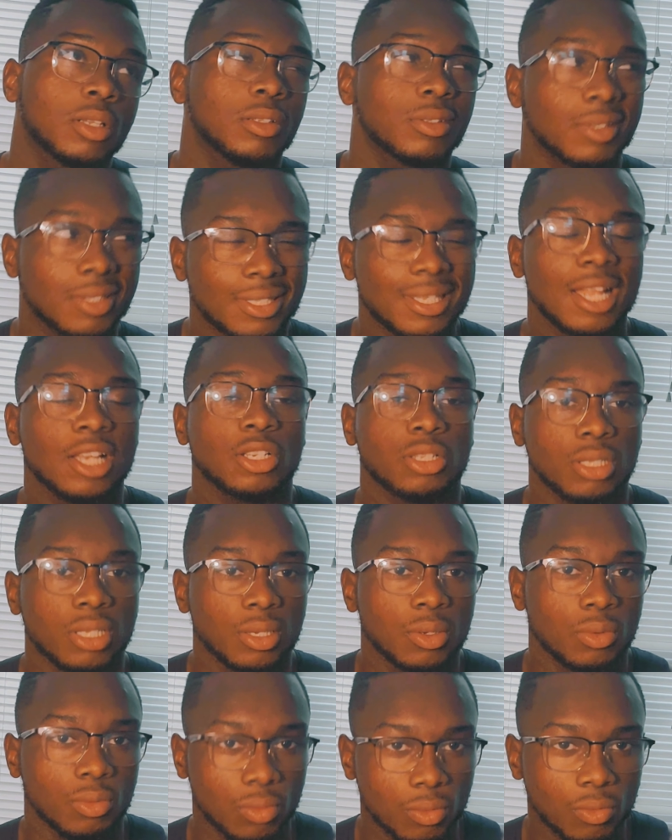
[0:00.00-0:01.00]

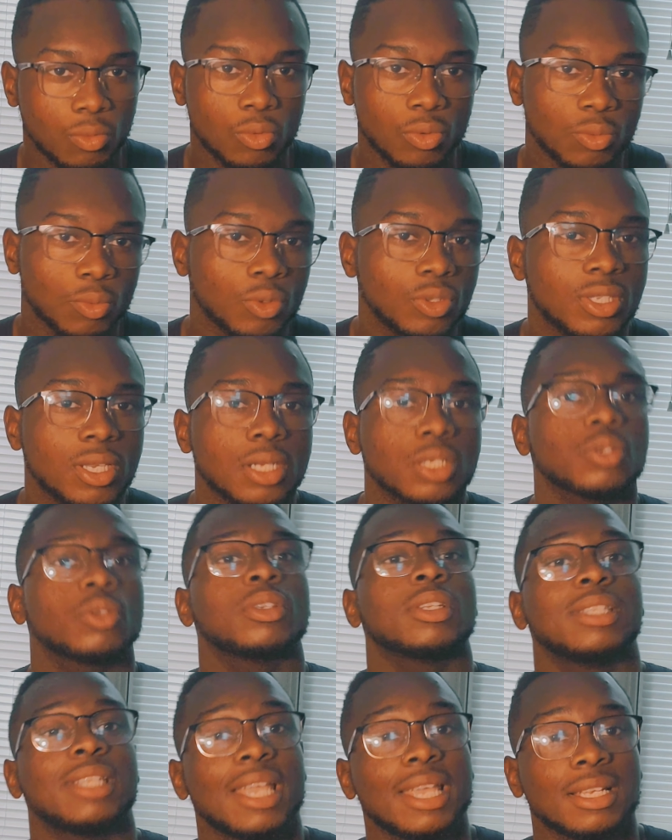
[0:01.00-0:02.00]
sexually, we'll touch on
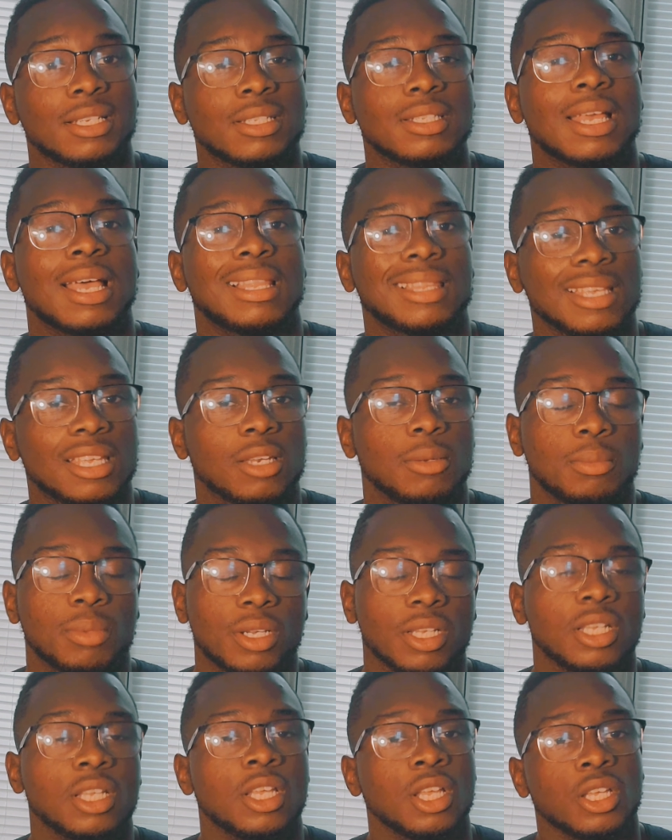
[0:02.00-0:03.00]
the dating side later,
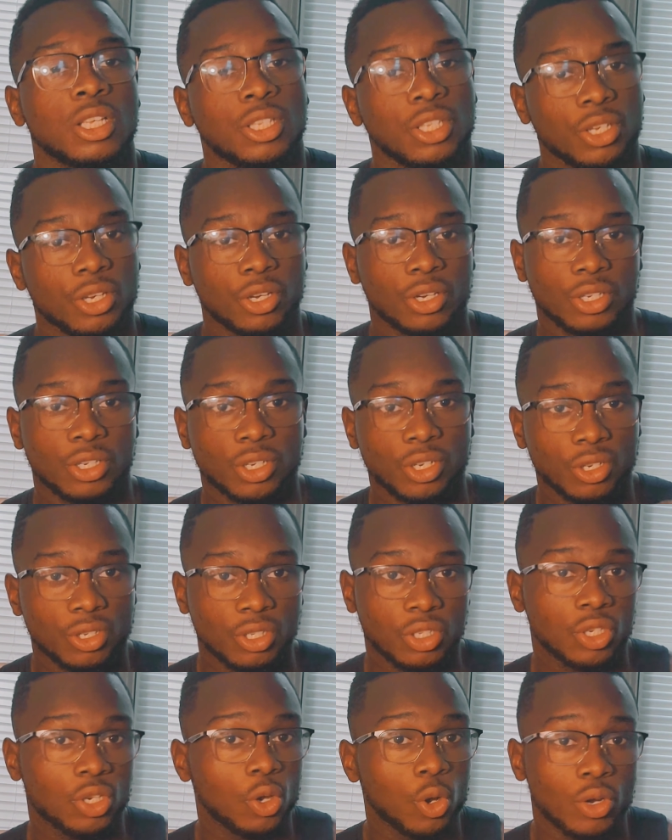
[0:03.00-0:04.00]
but
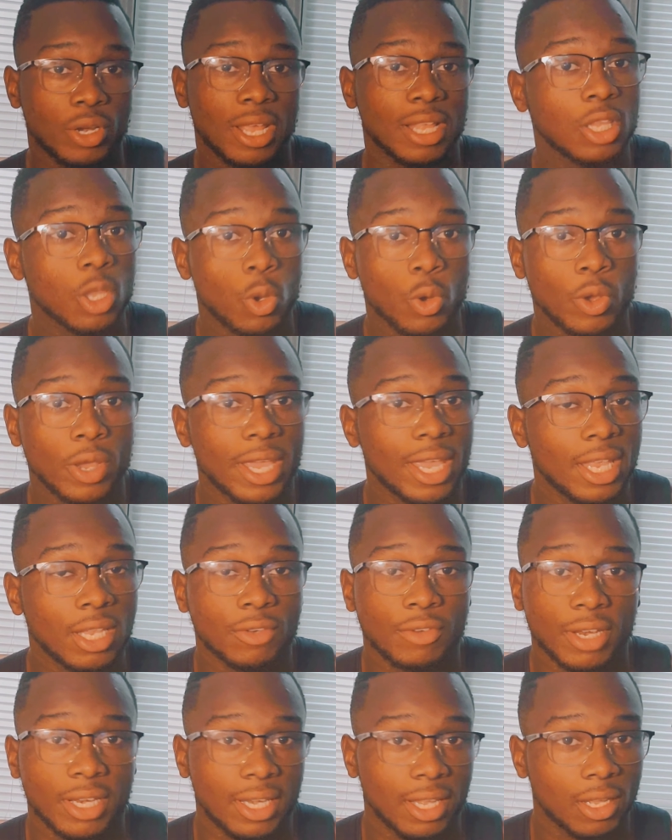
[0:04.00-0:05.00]
you're on that lower end
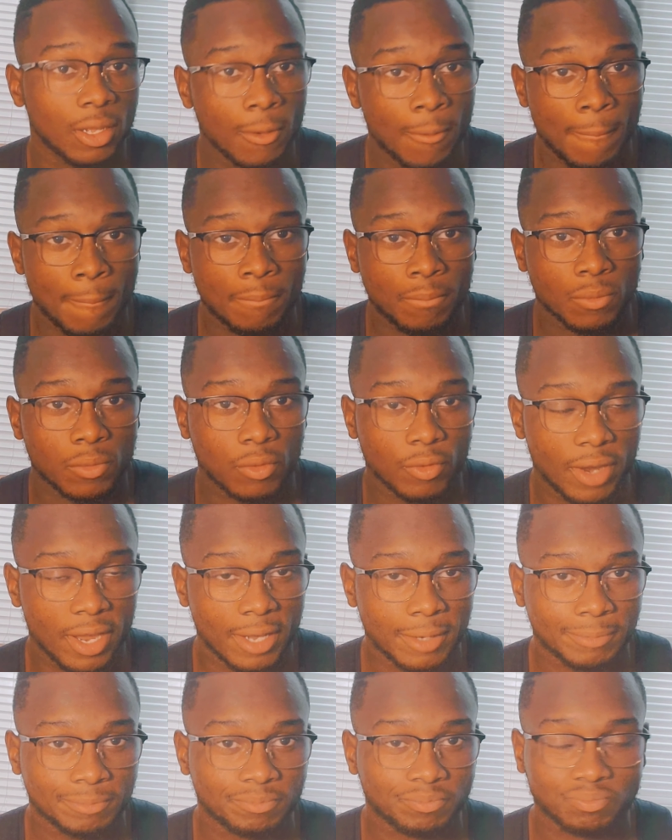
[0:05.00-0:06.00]
right now,
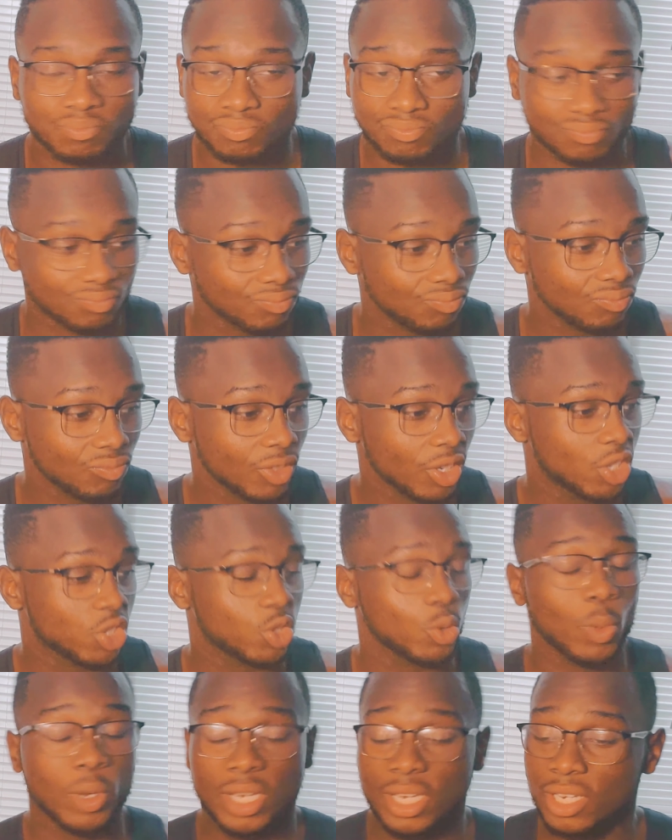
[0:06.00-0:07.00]
right?
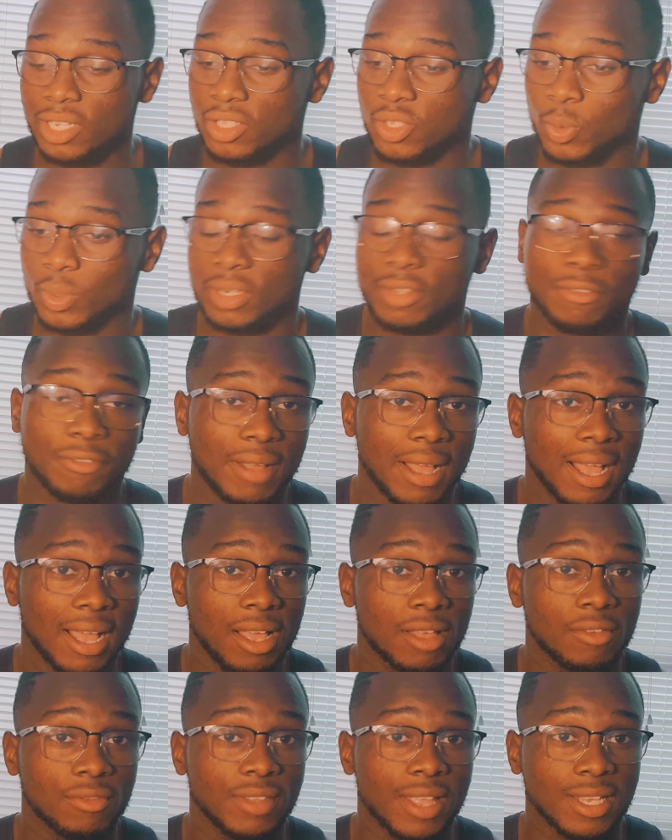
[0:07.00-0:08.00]
20 to
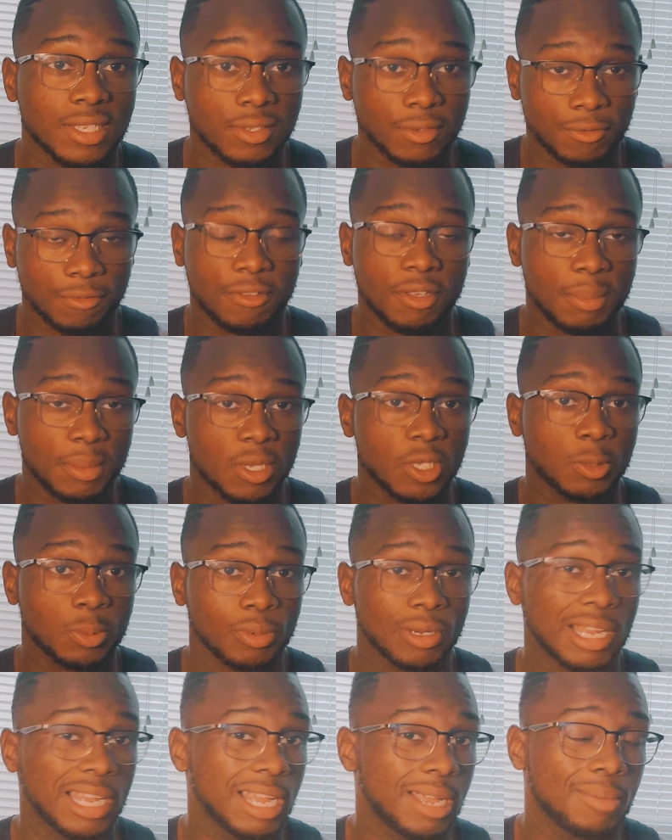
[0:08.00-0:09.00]
25, that's a female's
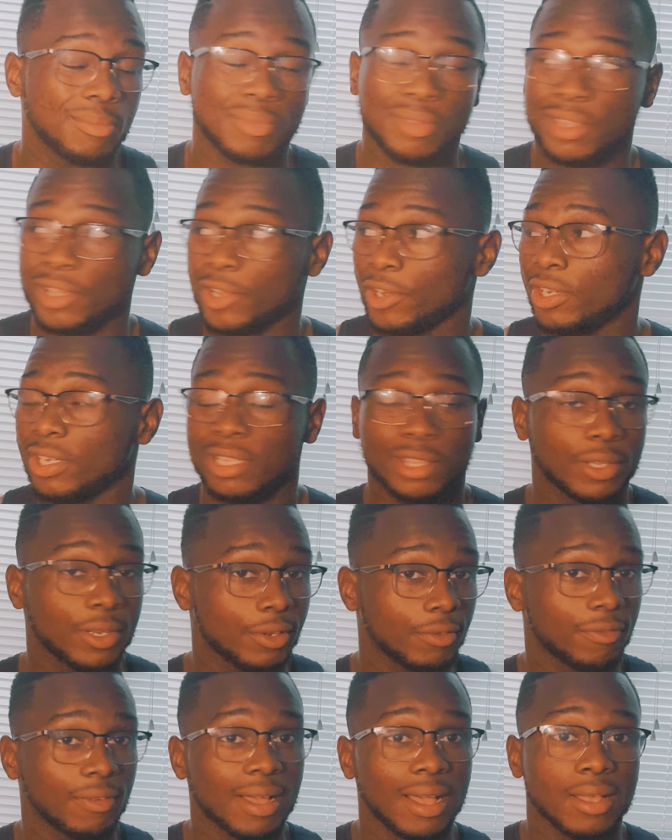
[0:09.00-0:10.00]
prime. 30 to
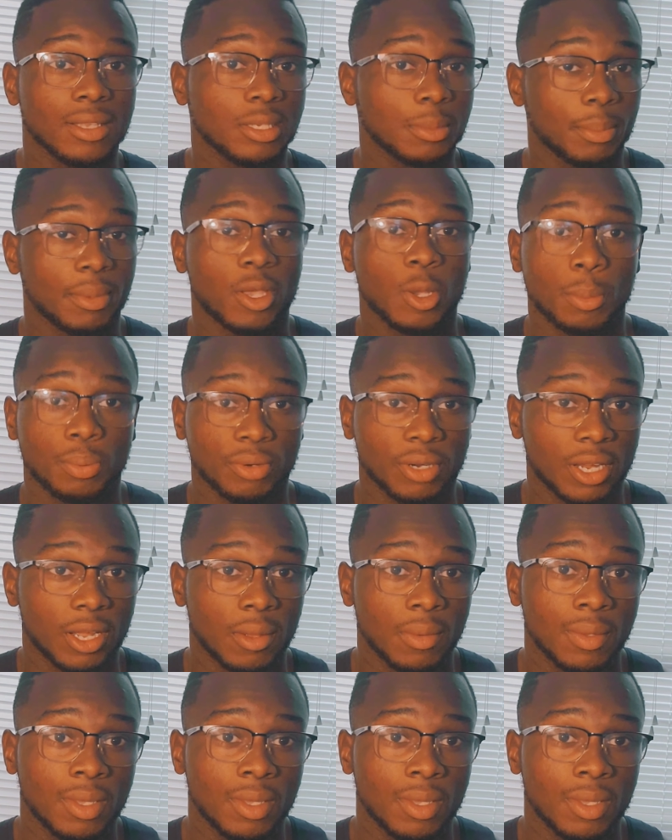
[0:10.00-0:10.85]
35 is a male prime.